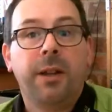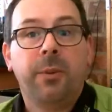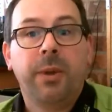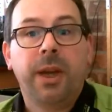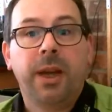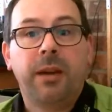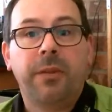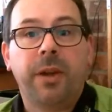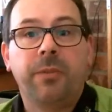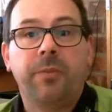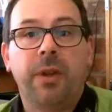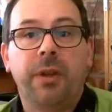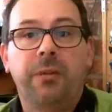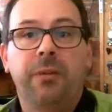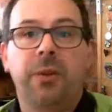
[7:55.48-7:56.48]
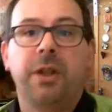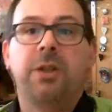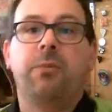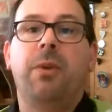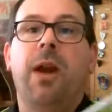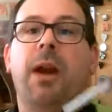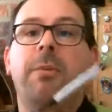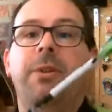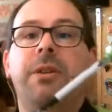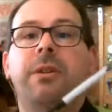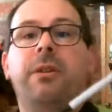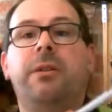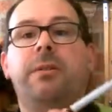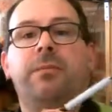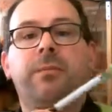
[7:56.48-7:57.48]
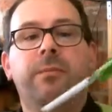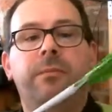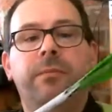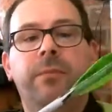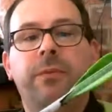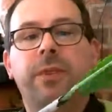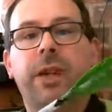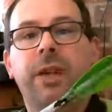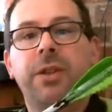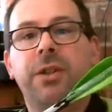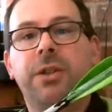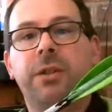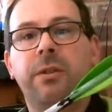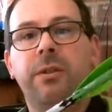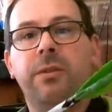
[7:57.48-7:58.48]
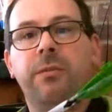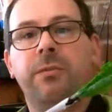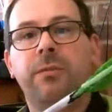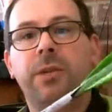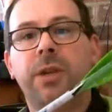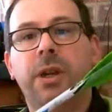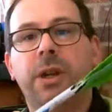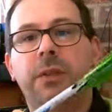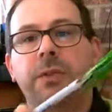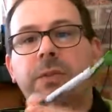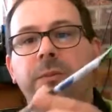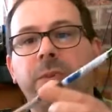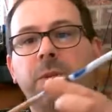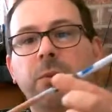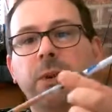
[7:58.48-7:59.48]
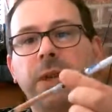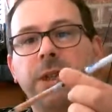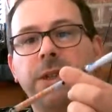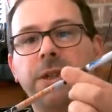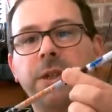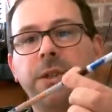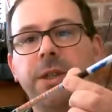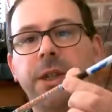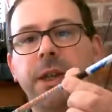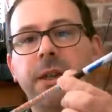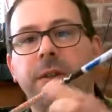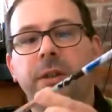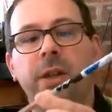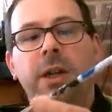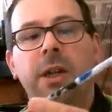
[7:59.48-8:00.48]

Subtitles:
And there we have it, a fully wrapped, fletched shaft, all ready to shoot again.